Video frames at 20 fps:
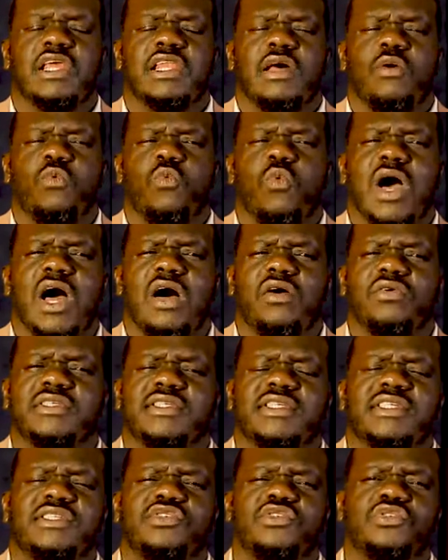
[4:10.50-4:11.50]
Now, why
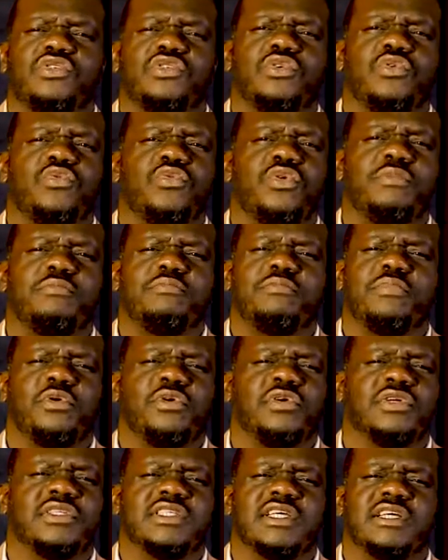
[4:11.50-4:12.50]
was it so
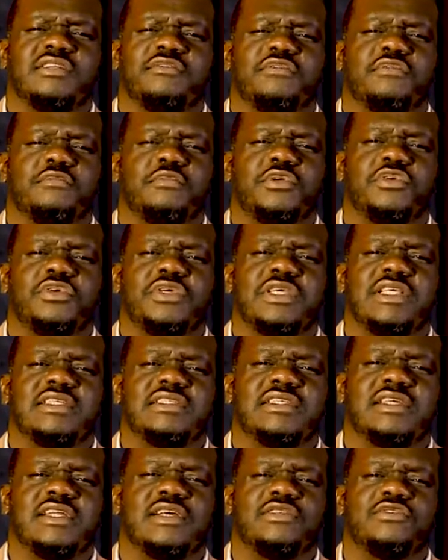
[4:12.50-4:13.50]
important for
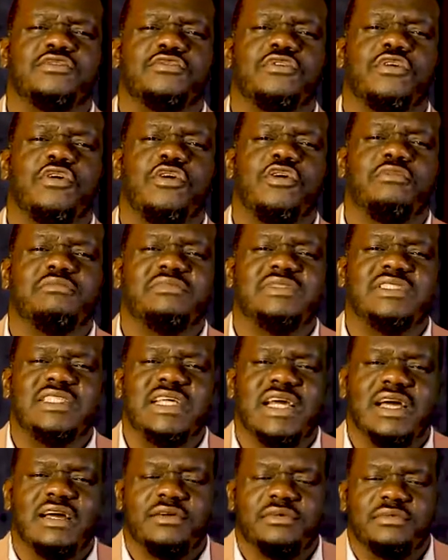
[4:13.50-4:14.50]
Melchizedek to come
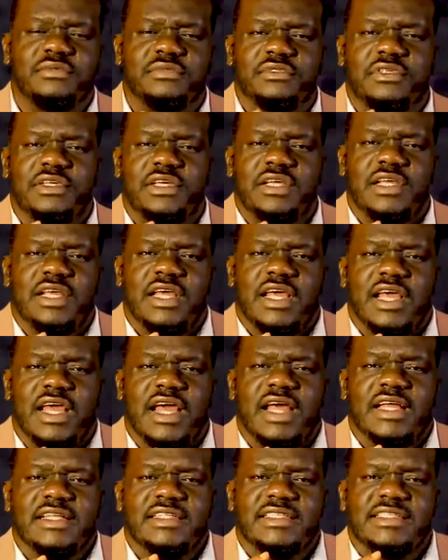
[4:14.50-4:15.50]
down
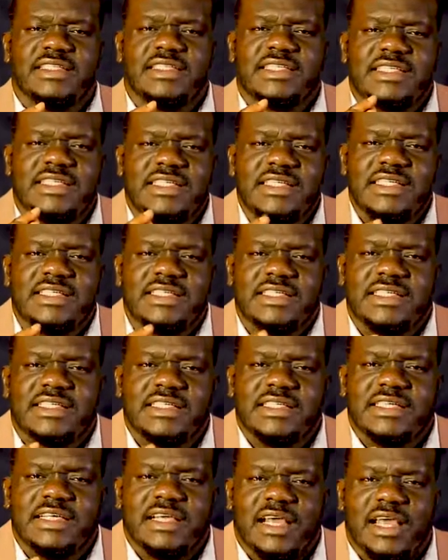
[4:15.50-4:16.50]
and
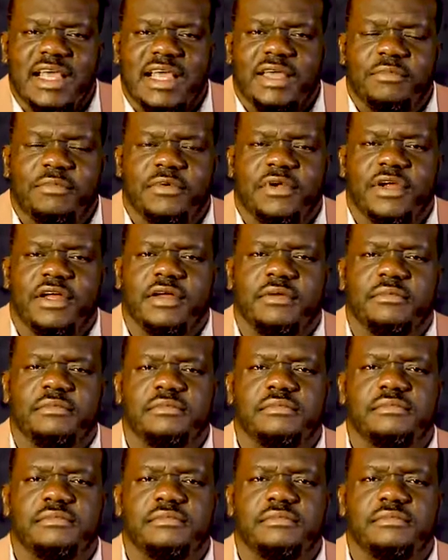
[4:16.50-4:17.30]
teach Abraham?